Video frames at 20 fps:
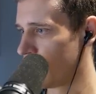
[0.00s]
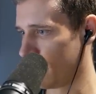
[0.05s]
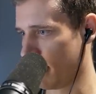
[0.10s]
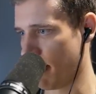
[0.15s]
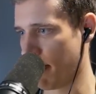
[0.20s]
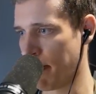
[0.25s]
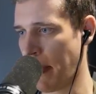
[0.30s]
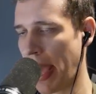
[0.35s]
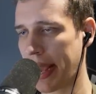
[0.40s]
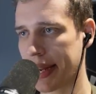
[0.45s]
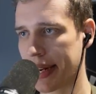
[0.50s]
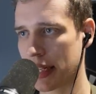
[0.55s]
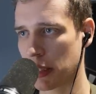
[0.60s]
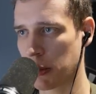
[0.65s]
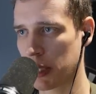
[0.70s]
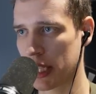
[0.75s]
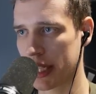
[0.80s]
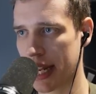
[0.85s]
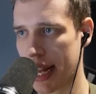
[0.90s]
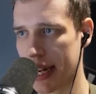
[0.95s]
Maggot has
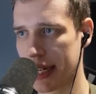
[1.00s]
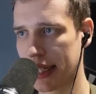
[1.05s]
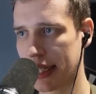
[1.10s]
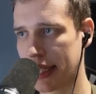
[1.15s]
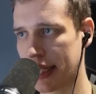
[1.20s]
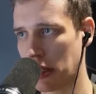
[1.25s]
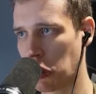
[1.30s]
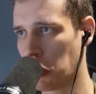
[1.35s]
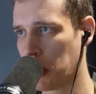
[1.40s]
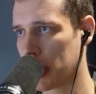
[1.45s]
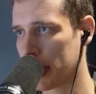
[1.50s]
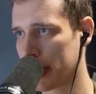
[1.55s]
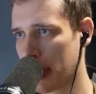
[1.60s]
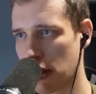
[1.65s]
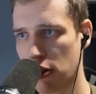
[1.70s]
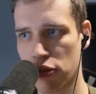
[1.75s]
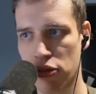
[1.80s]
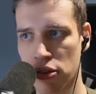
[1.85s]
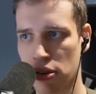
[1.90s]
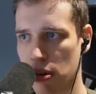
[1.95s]
been standing still here now
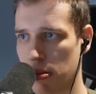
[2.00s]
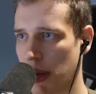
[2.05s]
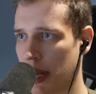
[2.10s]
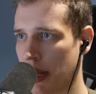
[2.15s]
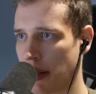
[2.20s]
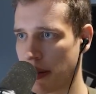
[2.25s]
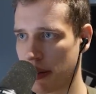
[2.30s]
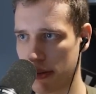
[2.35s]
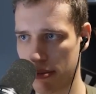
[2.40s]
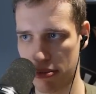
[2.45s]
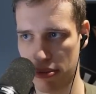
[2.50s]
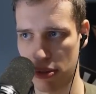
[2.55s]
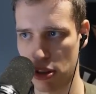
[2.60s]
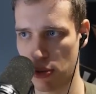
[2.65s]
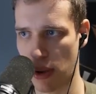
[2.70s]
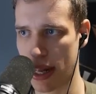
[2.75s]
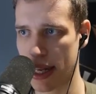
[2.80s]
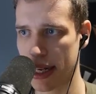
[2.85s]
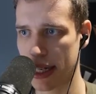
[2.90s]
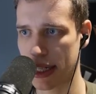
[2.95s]
for about
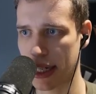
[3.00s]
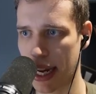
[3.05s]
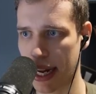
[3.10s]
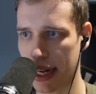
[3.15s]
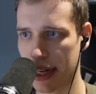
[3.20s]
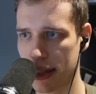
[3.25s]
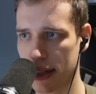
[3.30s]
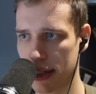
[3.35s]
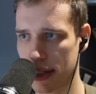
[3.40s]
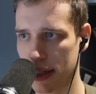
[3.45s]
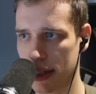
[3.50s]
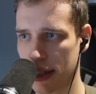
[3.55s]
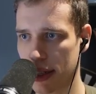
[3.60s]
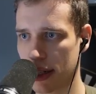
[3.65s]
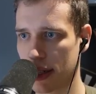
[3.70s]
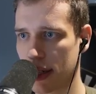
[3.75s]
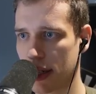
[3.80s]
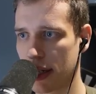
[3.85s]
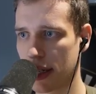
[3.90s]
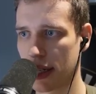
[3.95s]
20 seconds.
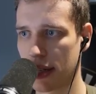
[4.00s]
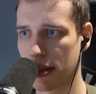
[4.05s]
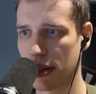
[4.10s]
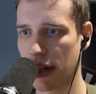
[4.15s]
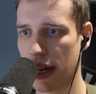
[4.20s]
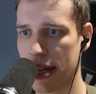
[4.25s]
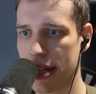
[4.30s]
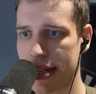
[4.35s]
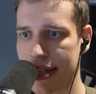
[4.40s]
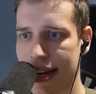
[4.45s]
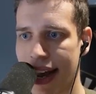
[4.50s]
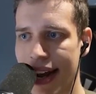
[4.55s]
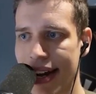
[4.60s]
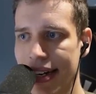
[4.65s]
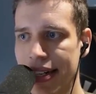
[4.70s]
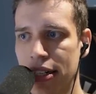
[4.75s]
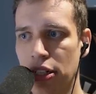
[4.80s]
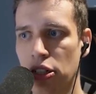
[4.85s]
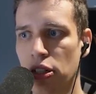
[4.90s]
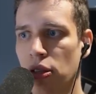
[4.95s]
Not
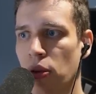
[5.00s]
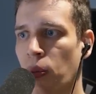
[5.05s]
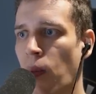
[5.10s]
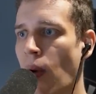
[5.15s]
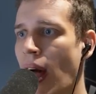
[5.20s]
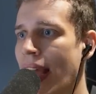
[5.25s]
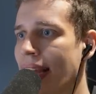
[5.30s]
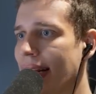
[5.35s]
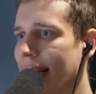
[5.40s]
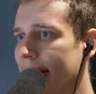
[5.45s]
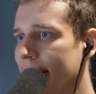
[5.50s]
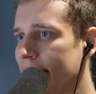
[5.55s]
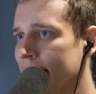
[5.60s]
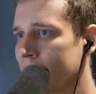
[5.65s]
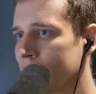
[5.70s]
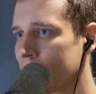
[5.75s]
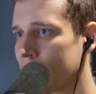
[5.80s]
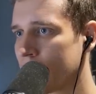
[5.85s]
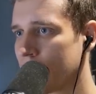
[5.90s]
entirely sure why that is.